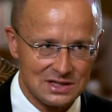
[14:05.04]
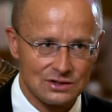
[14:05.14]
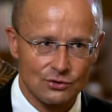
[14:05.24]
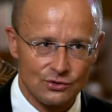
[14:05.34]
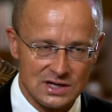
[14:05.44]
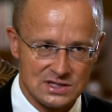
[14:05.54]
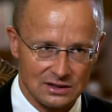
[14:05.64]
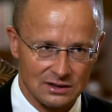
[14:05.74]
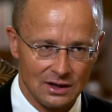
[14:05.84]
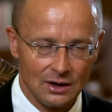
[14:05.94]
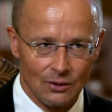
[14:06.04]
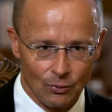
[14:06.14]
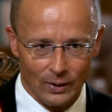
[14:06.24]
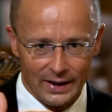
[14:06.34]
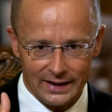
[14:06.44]
the reason
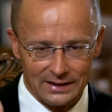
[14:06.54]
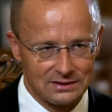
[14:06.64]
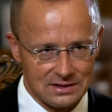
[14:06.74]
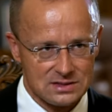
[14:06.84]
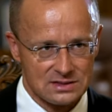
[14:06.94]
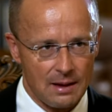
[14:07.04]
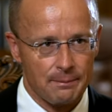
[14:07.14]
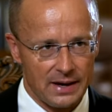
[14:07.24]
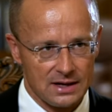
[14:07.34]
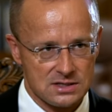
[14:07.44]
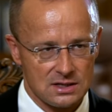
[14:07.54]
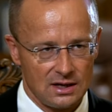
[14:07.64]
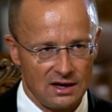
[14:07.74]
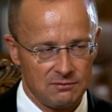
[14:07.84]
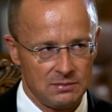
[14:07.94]
why these step backs
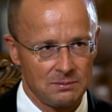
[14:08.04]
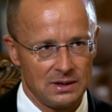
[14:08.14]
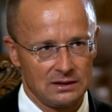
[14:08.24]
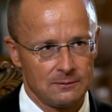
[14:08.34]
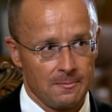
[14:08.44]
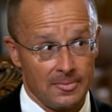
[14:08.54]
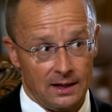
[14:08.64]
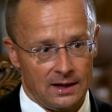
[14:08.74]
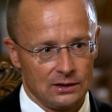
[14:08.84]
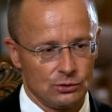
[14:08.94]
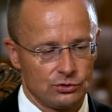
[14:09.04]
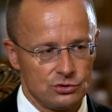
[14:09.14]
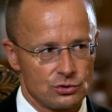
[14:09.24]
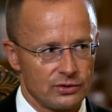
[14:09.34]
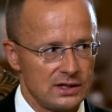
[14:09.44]
have been made. And look, the
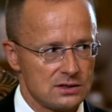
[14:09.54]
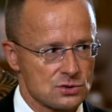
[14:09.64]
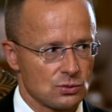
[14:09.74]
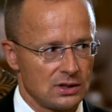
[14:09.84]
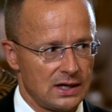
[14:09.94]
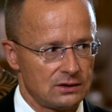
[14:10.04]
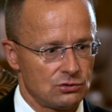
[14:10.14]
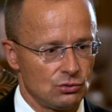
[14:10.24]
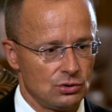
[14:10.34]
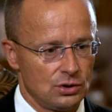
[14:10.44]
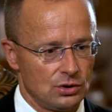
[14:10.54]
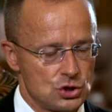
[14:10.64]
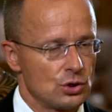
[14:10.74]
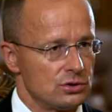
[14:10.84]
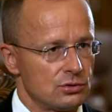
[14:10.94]
Ukrainians would like to
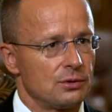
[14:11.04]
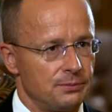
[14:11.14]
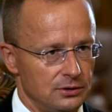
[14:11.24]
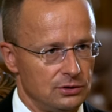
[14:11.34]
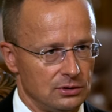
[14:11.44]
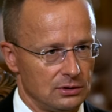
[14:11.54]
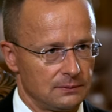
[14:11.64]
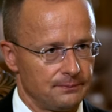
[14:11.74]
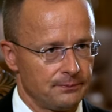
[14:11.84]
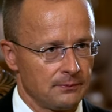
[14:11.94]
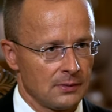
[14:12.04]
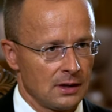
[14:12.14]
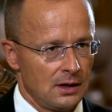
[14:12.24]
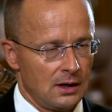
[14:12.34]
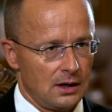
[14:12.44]
join European Union.
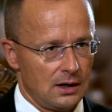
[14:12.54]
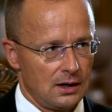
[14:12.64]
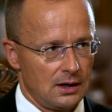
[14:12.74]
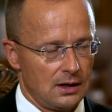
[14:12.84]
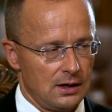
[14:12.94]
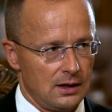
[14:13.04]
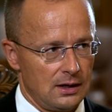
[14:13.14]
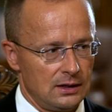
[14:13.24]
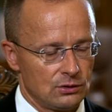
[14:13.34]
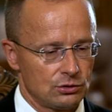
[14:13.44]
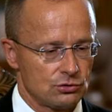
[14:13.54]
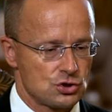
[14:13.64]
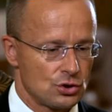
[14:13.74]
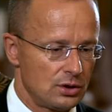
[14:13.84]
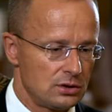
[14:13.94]
Uh, in order to
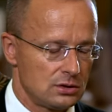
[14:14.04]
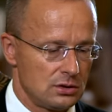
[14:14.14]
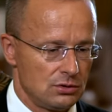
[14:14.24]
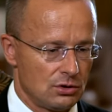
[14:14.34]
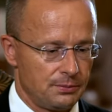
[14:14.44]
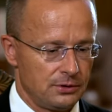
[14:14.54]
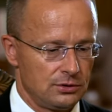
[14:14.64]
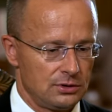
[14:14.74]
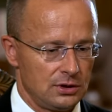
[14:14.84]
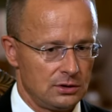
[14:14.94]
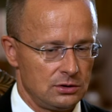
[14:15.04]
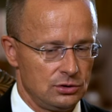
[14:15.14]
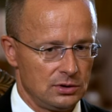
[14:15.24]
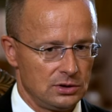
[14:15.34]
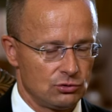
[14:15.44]
join European Union, you
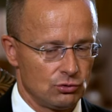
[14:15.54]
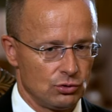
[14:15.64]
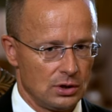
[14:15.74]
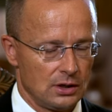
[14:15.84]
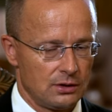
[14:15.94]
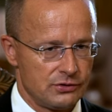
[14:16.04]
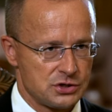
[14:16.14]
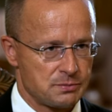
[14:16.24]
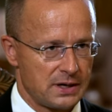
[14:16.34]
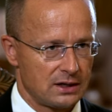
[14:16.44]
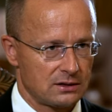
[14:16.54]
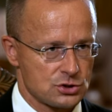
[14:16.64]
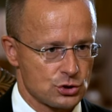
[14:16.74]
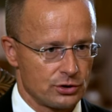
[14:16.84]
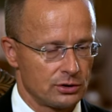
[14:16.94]
need to uh, respect
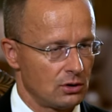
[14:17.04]
certain